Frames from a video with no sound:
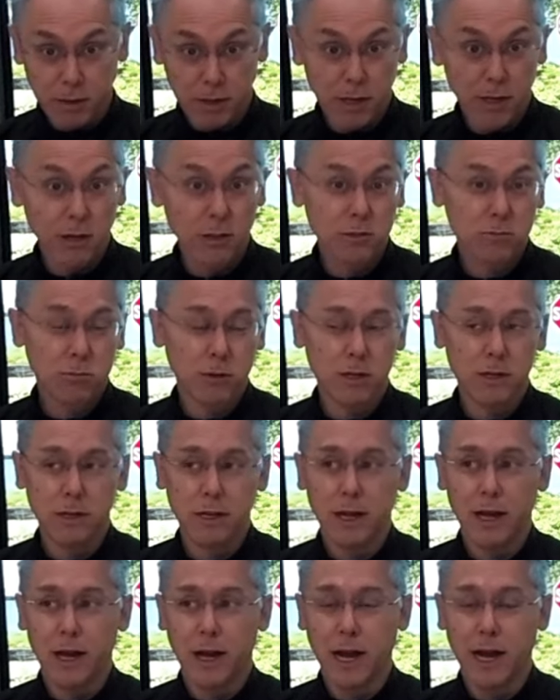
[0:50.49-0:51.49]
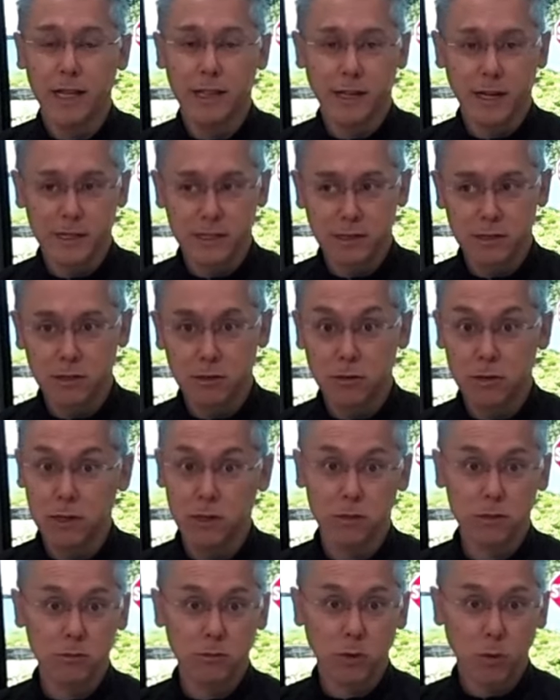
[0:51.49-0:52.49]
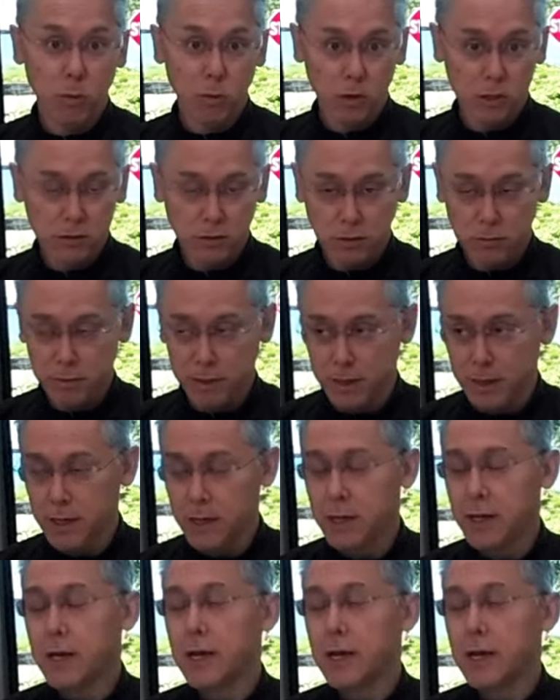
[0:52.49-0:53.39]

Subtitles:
But here's what I like to do, and here's what works for me.